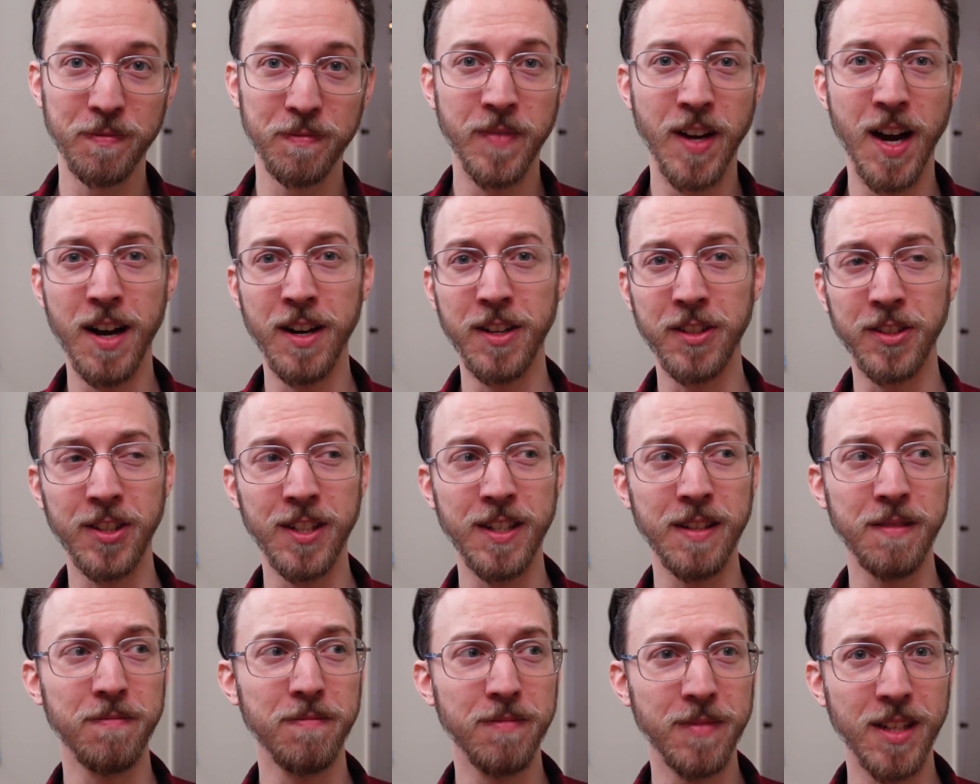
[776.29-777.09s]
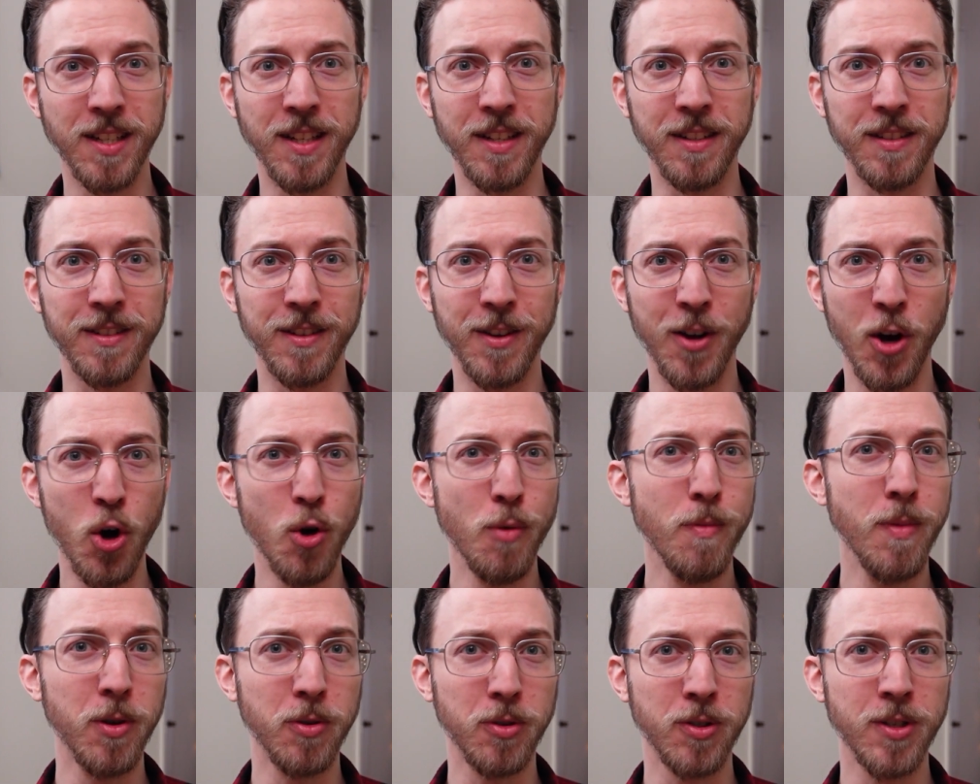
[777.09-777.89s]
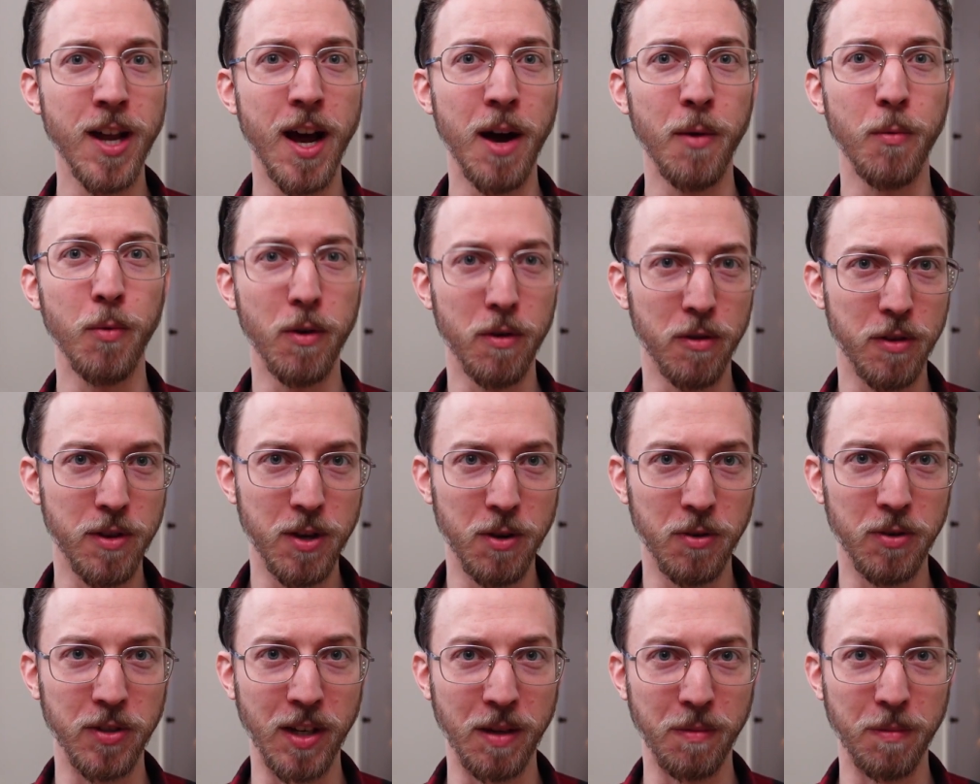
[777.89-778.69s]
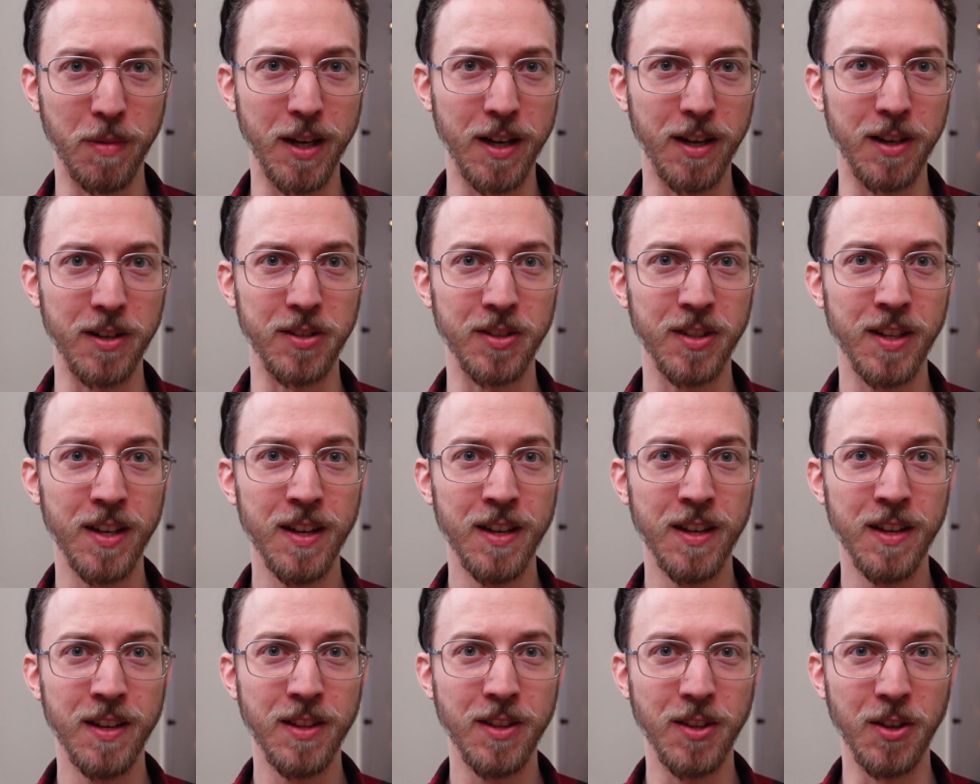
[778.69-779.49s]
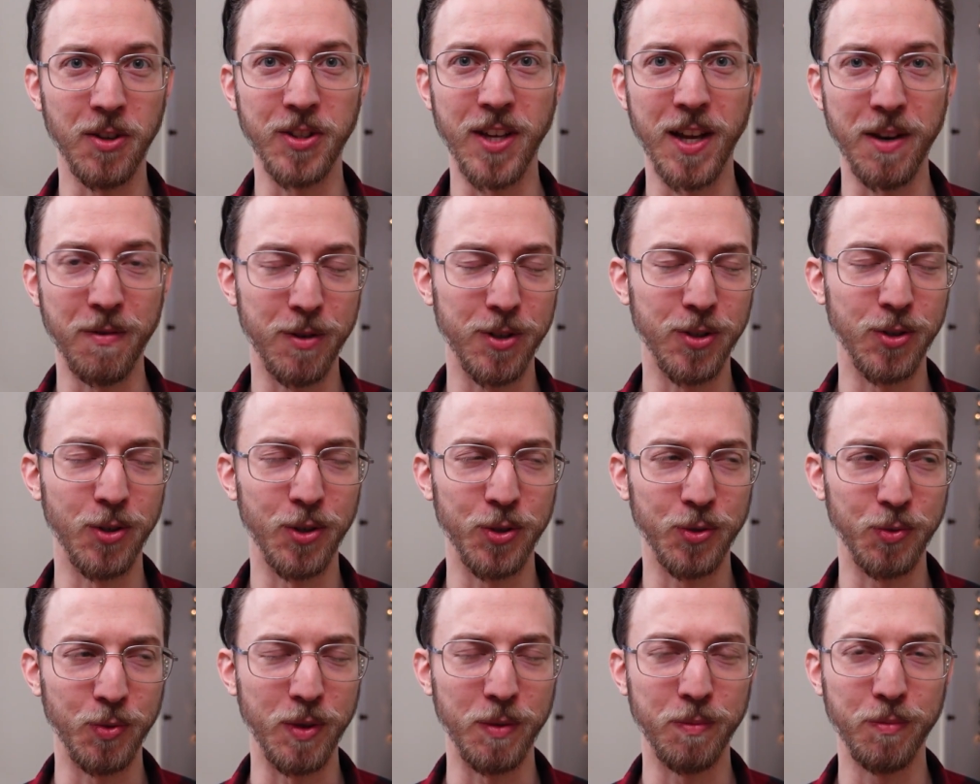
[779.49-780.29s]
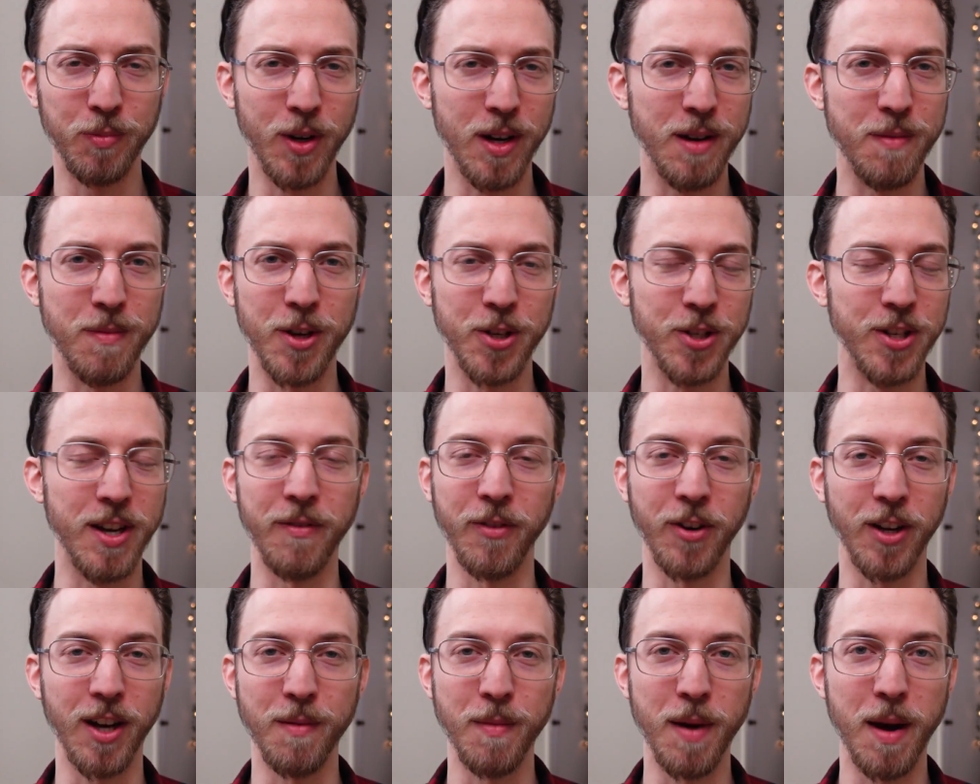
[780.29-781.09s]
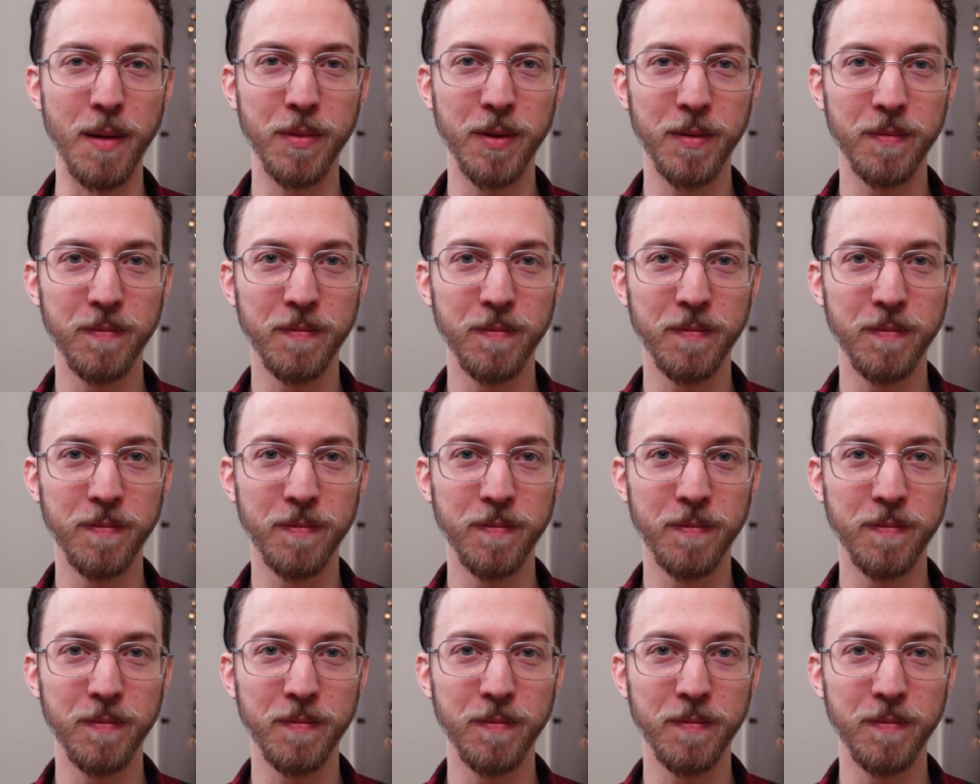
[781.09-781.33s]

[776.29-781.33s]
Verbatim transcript: Honestly, this is almost not worth using because those end results would pretty much never come up.